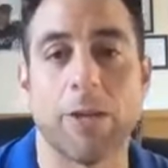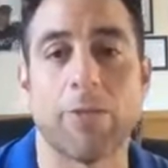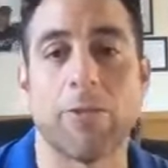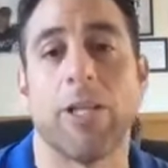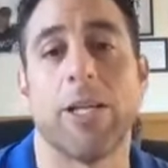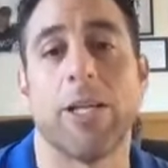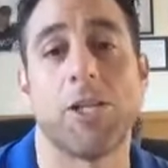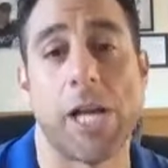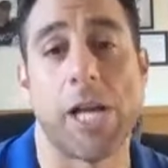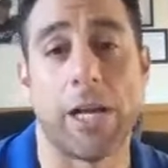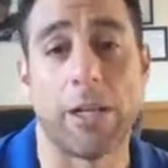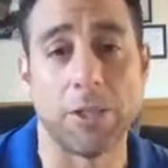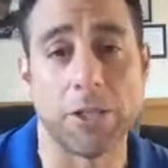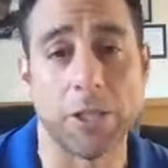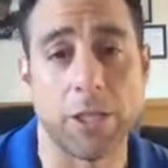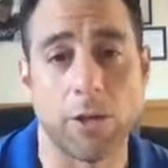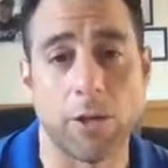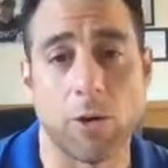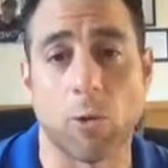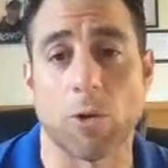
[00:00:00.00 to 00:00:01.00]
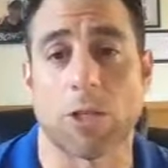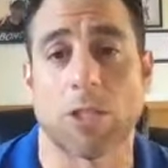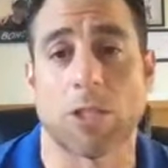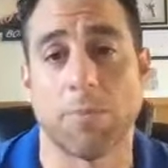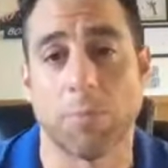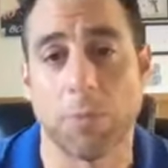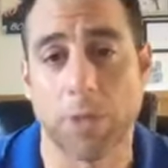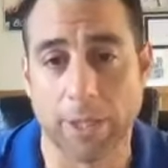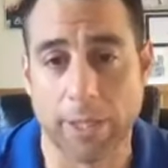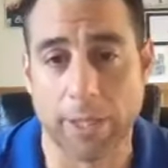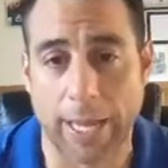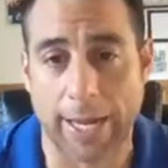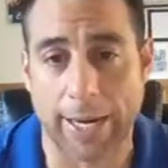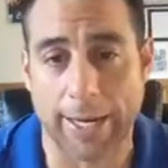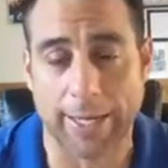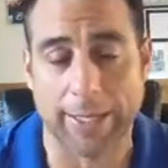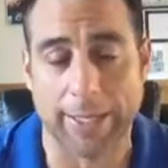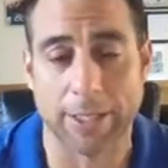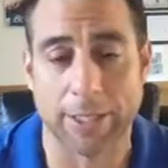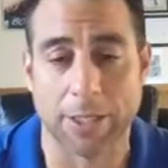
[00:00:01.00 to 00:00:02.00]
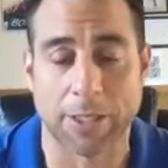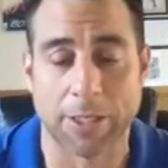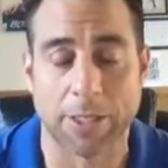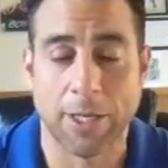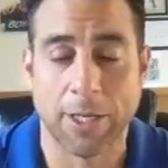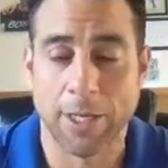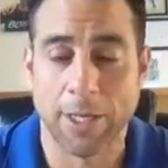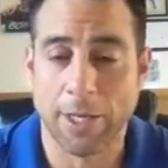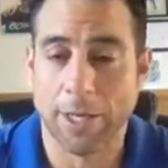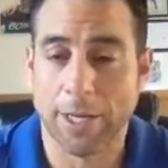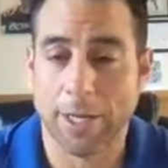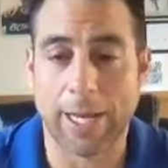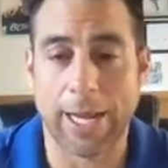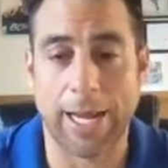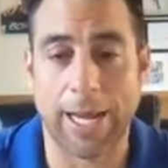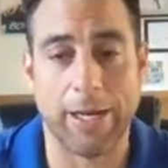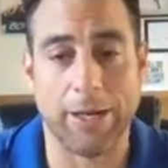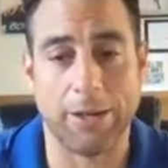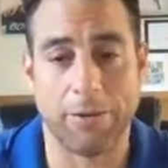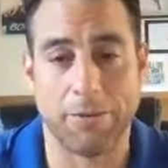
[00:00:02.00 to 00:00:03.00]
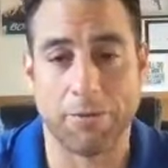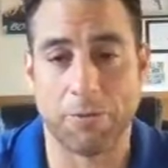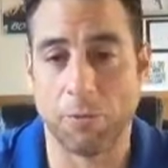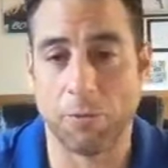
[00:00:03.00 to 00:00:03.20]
really challenging or something that is kind of,